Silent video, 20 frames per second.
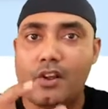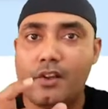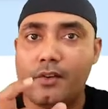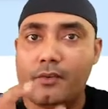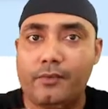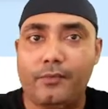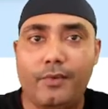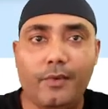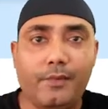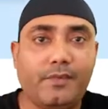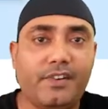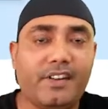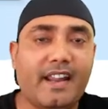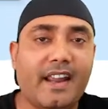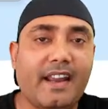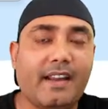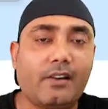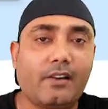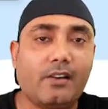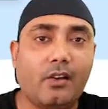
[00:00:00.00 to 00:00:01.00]

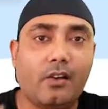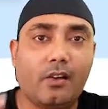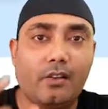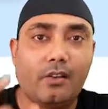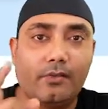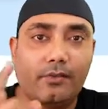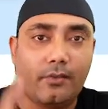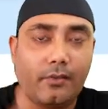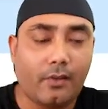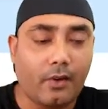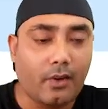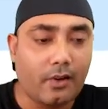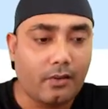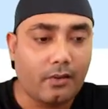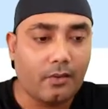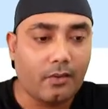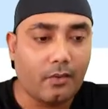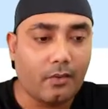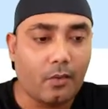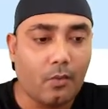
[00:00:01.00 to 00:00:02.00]
$59 for
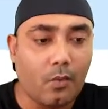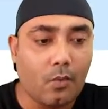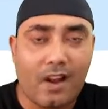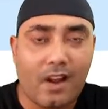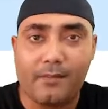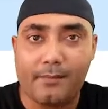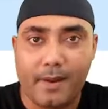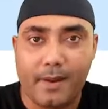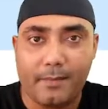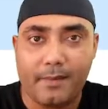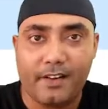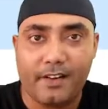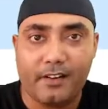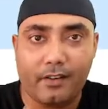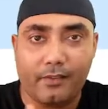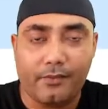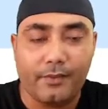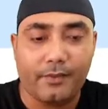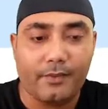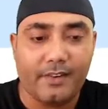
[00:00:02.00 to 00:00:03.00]
one payment of
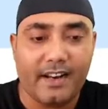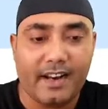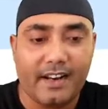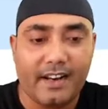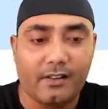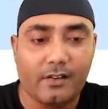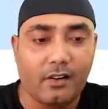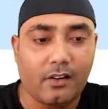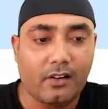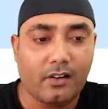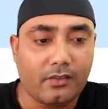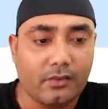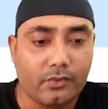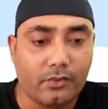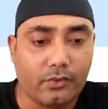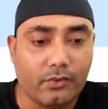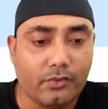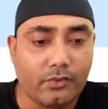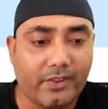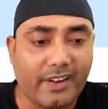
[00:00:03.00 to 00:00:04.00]
$59
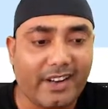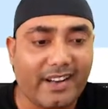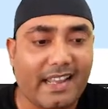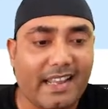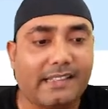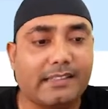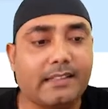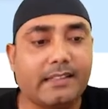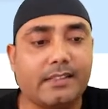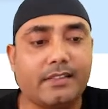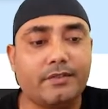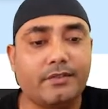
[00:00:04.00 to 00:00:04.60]
to get access